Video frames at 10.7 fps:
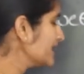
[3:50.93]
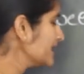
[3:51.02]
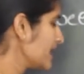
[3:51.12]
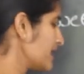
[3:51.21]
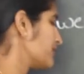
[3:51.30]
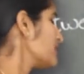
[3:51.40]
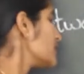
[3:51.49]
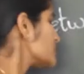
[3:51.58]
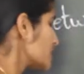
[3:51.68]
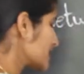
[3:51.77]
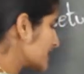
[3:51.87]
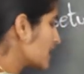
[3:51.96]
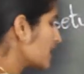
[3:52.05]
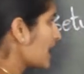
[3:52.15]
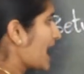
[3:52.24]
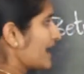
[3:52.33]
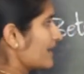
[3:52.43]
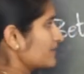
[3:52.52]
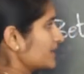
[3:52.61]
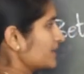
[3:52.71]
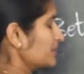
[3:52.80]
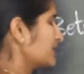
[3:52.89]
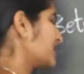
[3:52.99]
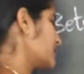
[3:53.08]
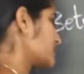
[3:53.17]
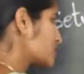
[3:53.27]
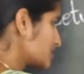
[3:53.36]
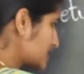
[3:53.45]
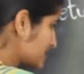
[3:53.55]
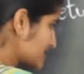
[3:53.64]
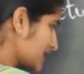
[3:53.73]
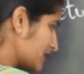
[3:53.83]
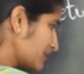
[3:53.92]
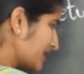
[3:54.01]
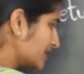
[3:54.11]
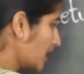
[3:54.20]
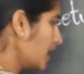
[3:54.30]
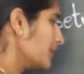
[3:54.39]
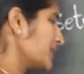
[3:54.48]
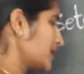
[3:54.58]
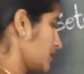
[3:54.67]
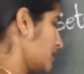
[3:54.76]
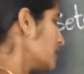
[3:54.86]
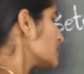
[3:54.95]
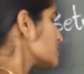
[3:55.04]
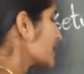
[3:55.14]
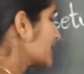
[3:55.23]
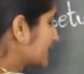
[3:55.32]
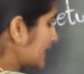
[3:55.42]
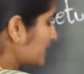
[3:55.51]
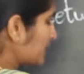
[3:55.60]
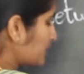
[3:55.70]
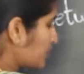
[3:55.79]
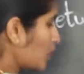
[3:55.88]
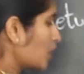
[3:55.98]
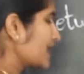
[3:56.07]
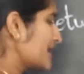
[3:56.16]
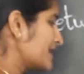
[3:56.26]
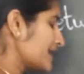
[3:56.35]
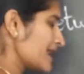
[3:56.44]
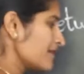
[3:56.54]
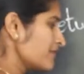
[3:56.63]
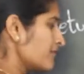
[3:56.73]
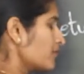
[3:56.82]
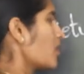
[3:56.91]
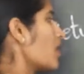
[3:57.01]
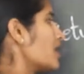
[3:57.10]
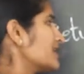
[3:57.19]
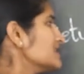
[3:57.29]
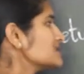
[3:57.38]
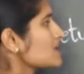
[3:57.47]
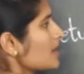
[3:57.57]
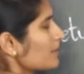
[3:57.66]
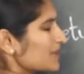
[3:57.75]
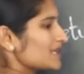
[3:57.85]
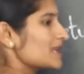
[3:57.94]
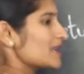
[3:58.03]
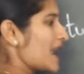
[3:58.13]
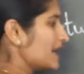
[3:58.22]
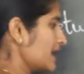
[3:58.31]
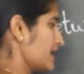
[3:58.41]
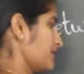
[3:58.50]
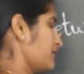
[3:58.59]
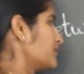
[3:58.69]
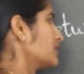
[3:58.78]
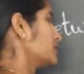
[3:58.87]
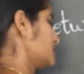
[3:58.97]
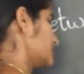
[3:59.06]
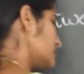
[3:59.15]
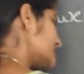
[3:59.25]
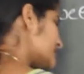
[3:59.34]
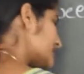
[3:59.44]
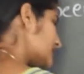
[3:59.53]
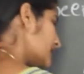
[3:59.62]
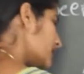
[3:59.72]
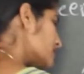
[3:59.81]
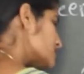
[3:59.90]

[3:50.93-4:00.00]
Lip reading: F. So here I have written mirror. So this is nothing but the mirror. So it can be pole and F or else mirror and F. Is it clear?